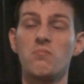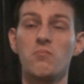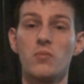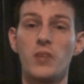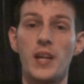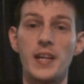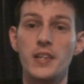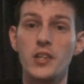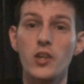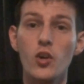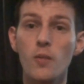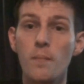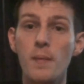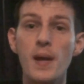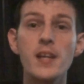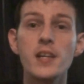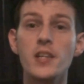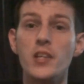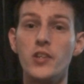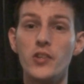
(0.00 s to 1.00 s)

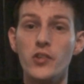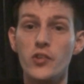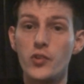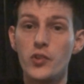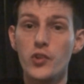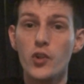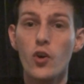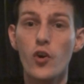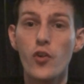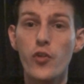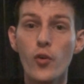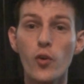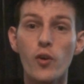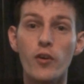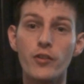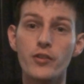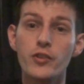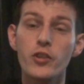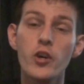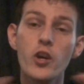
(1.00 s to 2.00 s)
opinions, your
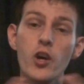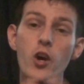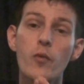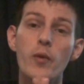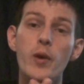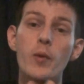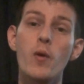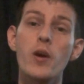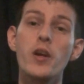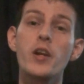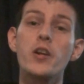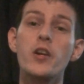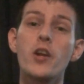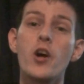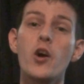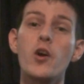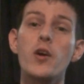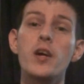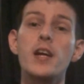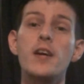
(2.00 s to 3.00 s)
thoughts. We want to
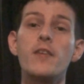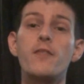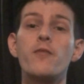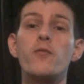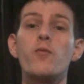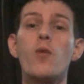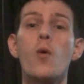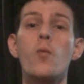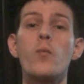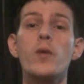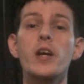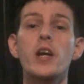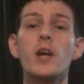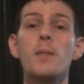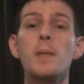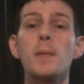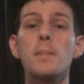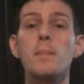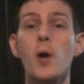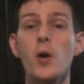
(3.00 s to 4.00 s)
know if what we're going to
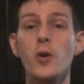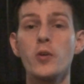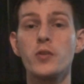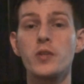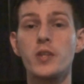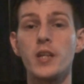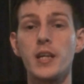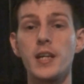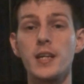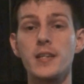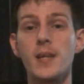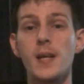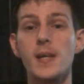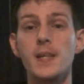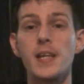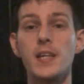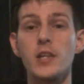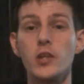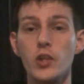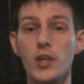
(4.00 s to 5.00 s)
be posting is something
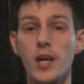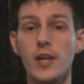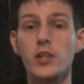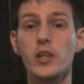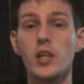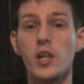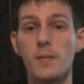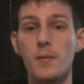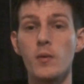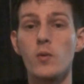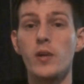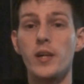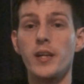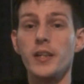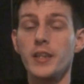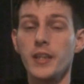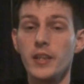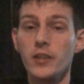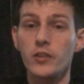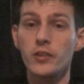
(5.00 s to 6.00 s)
that you guys are going to be wanting
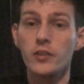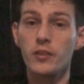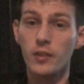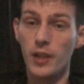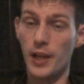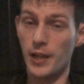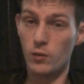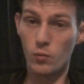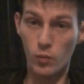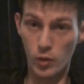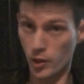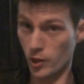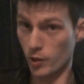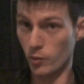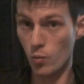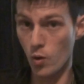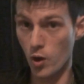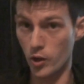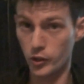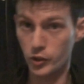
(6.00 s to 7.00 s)
to want to
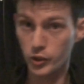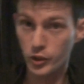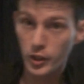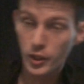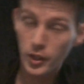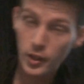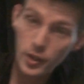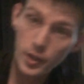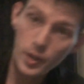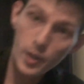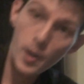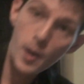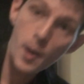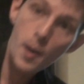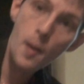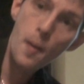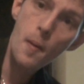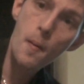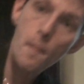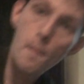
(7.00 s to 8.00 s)
watch.
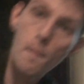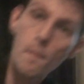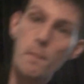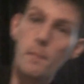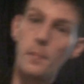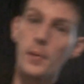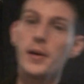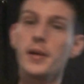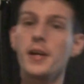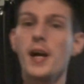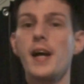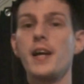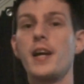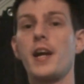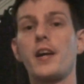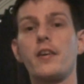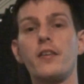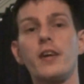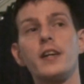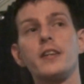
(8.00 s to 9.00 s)
But I
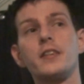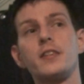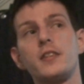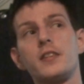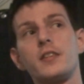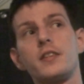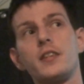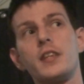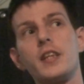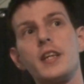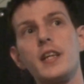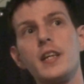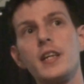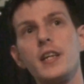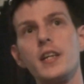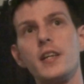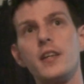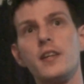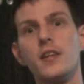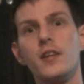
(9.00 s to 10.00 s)
digress.
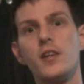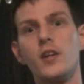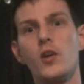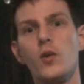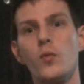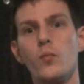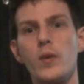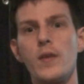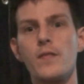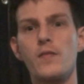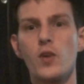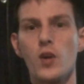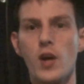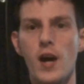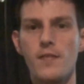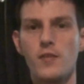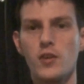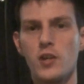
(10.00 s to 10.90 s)
I've thought